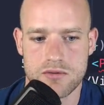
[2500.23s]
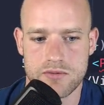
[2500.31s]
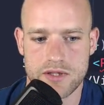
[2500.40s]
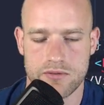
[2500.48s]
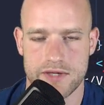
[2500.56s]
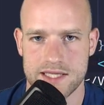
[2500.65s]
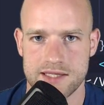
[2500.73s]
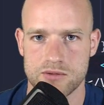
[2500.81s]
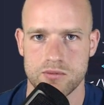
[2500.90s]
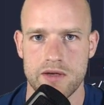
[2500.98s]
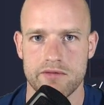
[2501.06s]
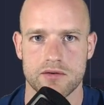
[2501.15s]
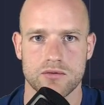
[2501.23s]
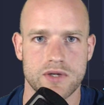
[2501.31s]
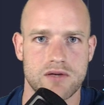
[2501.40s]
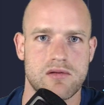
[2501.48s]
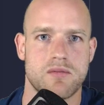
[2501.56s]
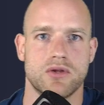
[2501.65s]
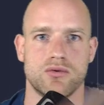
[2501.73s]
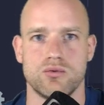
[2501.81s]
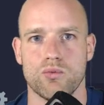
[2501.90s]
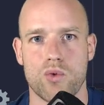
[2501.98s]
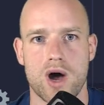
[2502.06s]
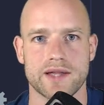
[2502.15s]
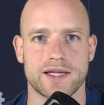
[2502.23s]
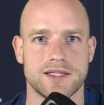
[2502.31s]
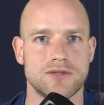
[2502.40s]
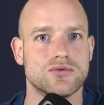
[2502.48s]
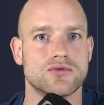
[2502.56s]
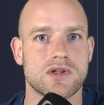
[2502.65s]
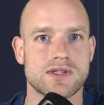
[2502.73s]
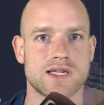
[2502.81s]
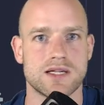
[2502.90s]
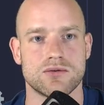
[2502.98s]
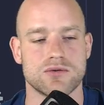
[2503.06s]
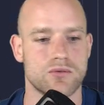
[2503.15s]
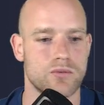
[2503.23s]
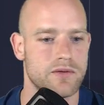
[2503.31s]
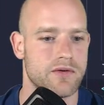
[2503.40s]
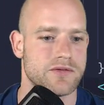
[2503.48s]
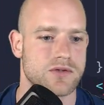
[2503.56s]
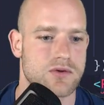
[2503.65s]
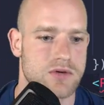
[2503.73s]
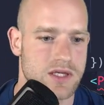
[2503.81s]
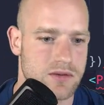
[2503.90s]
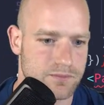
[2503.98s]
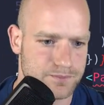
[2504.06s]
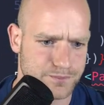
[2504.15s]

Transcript: We know that it's width. To increment to 1, I need to translate to the width of the screen.